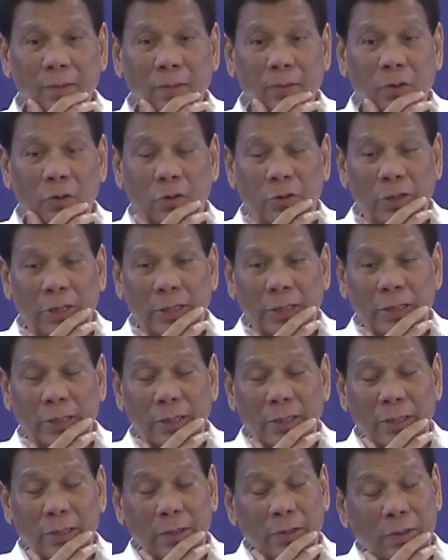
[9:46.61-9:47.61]

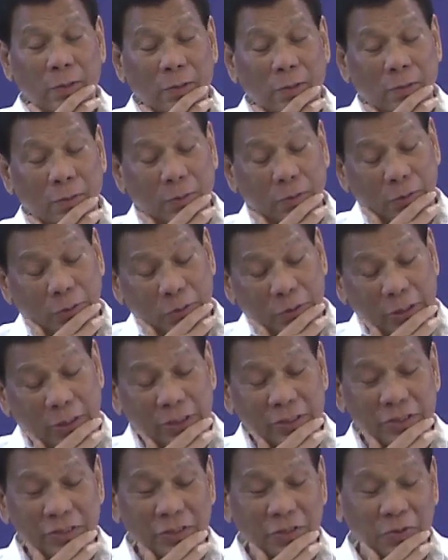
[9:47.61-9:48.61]

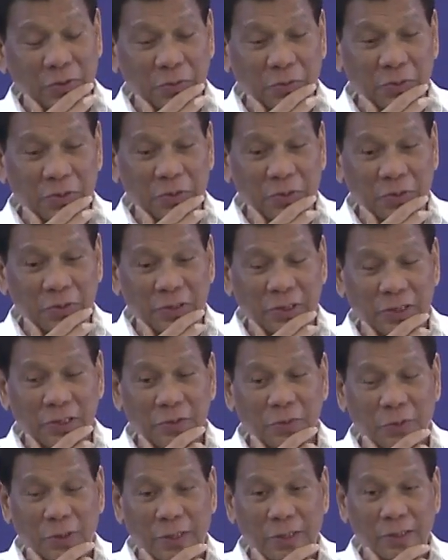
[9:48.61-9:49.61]
colonizer, we went to
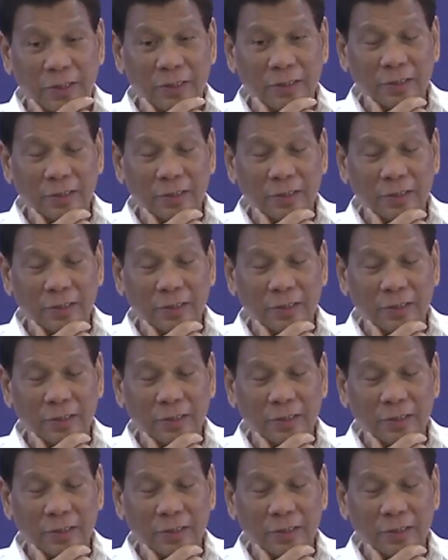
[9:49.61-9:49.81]
another one.